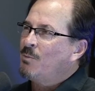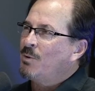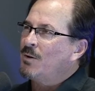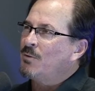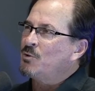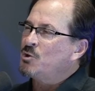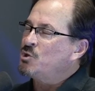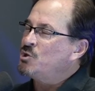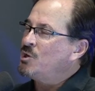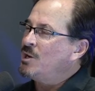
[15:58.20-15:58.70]

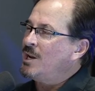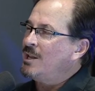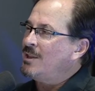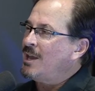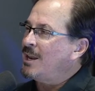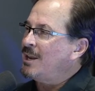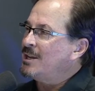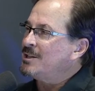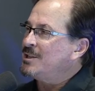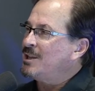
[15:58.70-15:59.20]
whatever gene
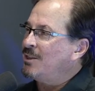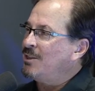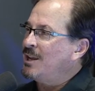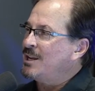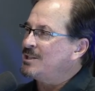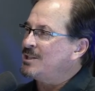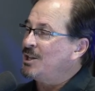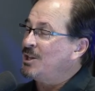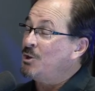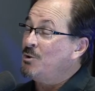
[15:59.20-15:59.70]
that is that
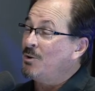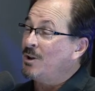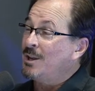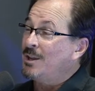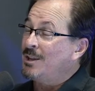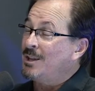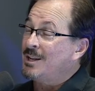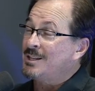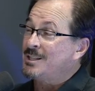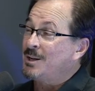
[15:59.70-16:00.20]
thinks that you
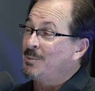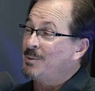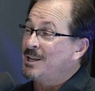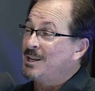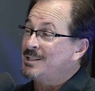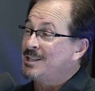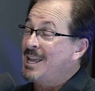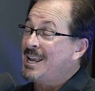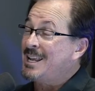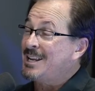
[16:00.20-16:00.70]
can that someone
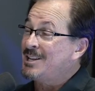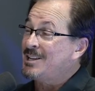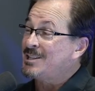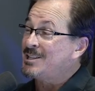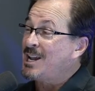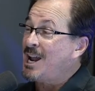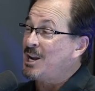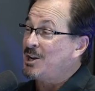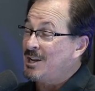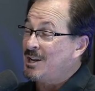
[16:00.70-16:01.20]
thinks they can
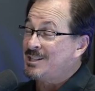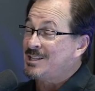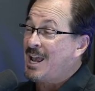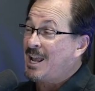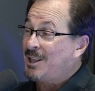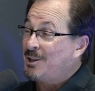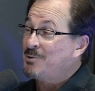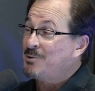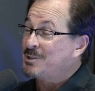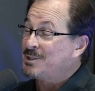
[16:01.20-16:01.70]
decide
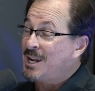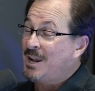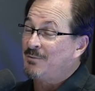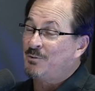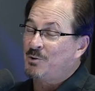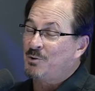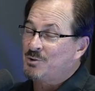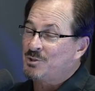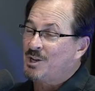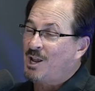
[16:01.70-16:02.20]
exactly who's saved
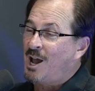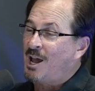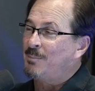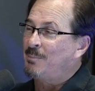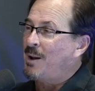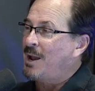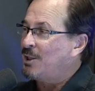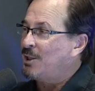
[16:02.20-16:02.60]
and who's not